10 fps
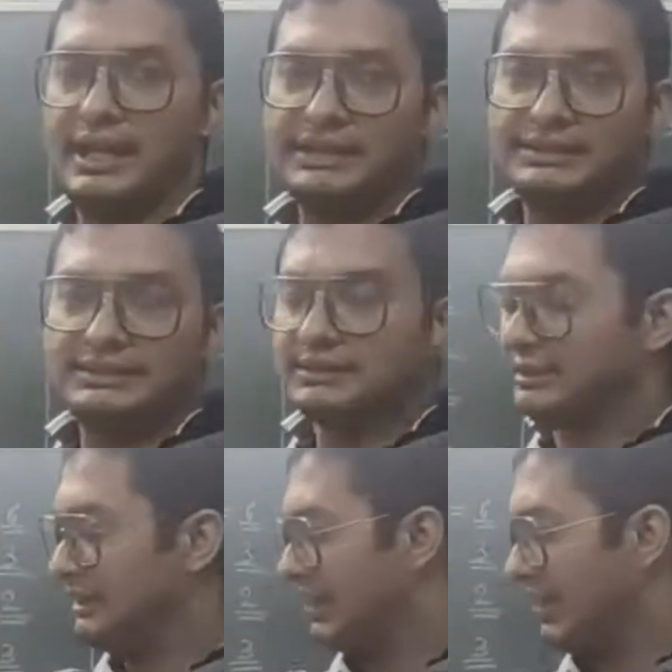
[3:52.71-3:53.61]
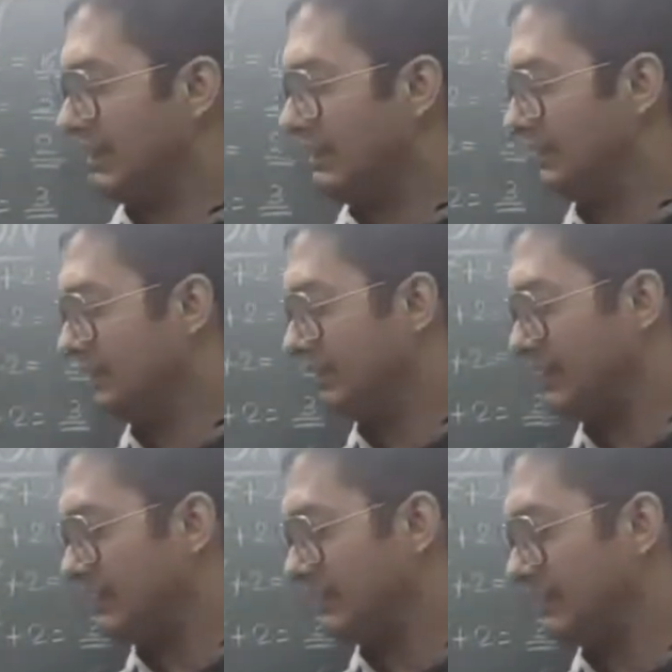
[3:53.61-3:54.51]
x, and here
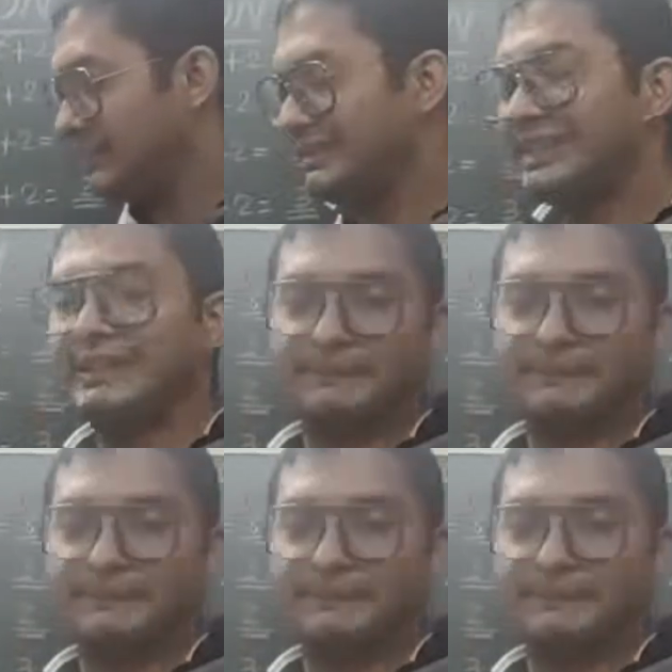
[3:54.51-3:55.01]
there is a t.